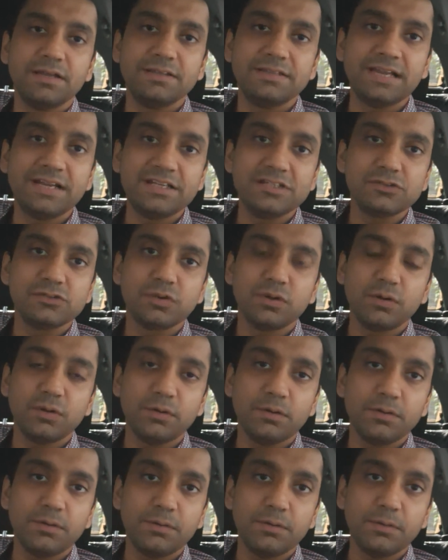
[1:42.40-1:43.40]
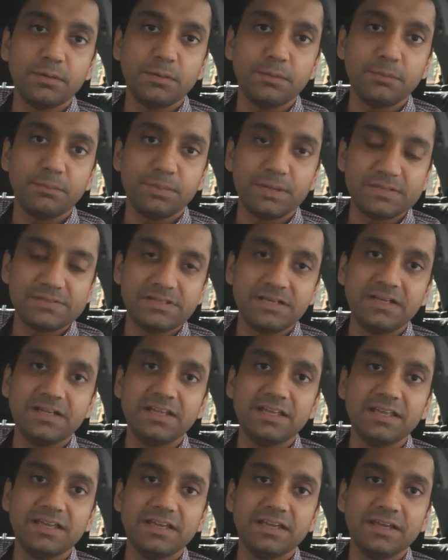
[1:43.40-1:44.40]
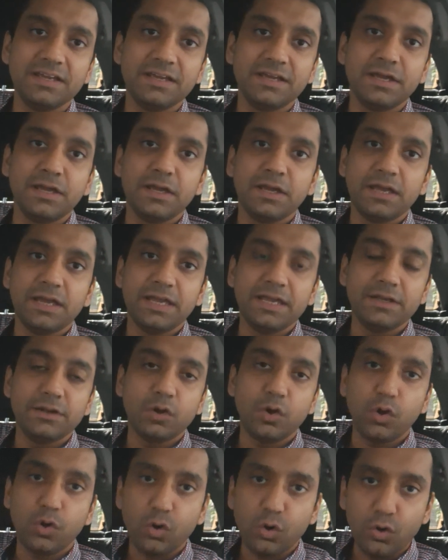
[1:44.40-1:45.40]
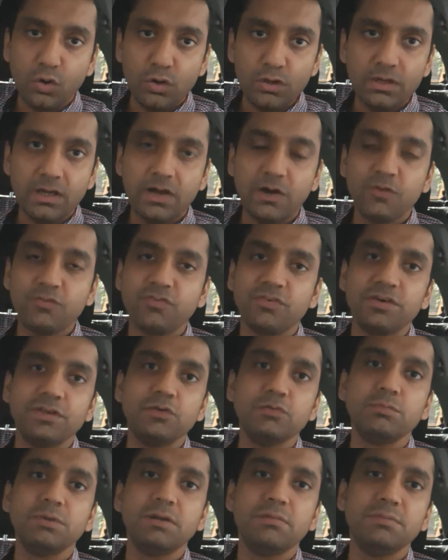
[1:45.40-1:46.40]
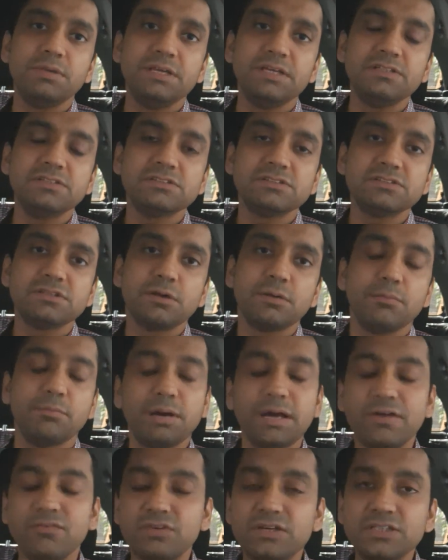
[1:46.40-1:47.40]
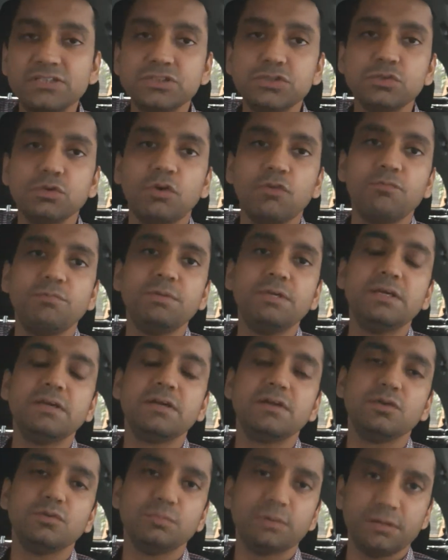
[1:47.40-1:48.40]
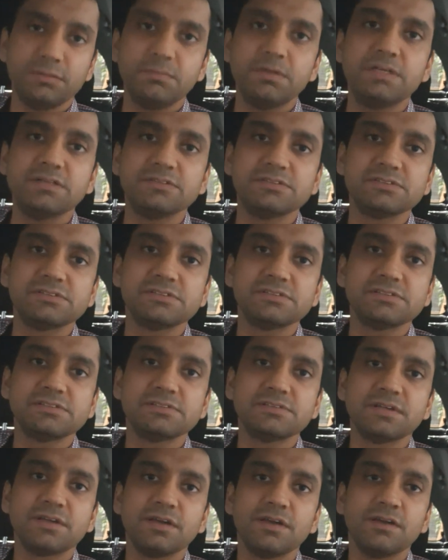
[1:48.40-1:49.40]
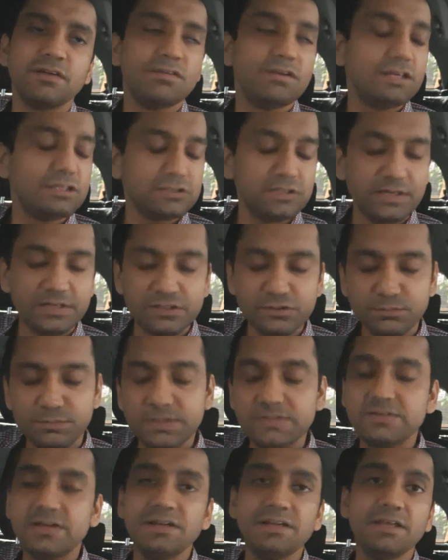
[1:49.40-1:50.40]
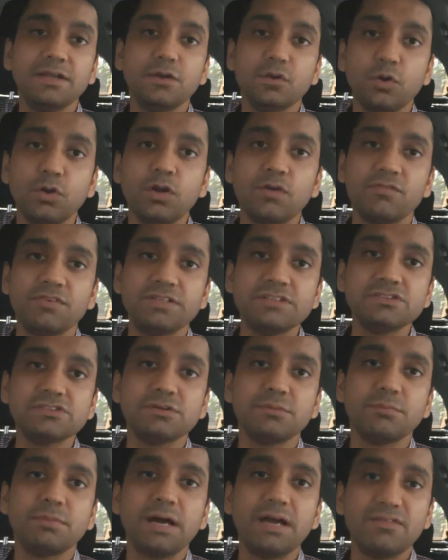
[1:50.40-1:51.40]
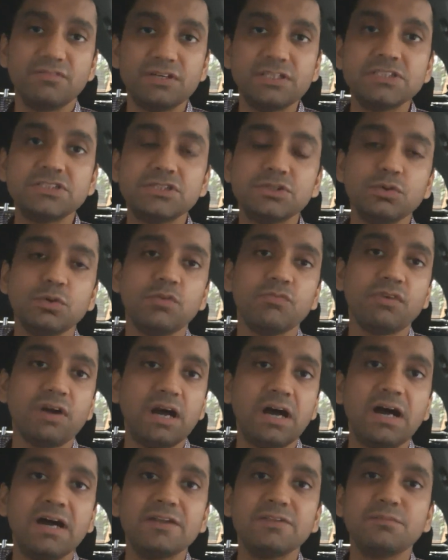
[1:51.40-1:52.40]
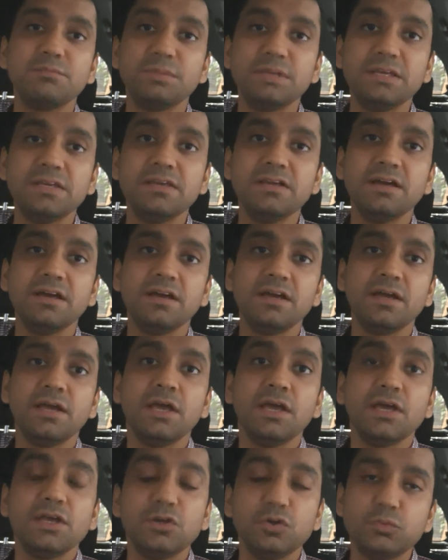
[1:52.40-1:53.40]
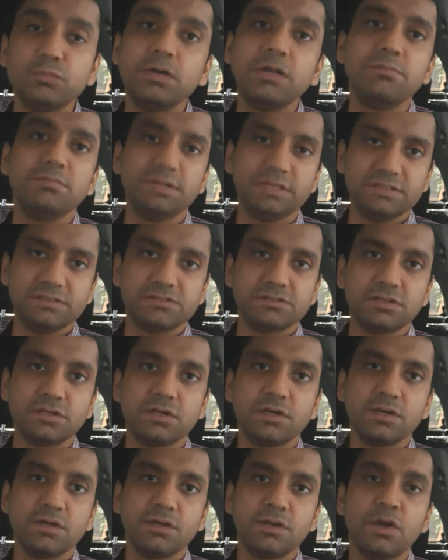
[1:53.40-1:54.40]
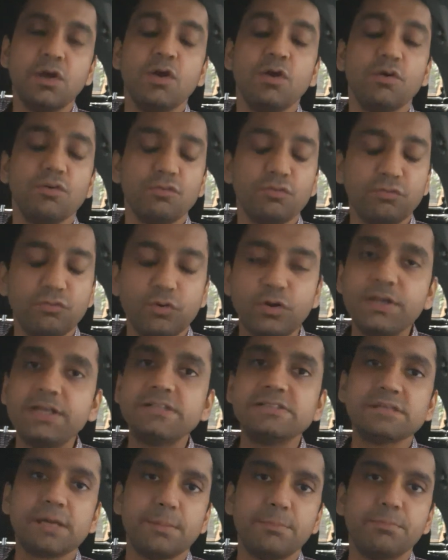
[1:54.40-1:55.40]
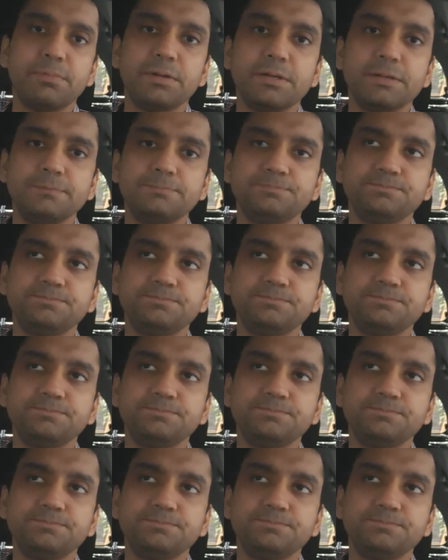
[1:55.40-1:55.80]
that is present in all of human beings by virtue of being human beings. It is present in all of us by virtue of our being human beings. For example,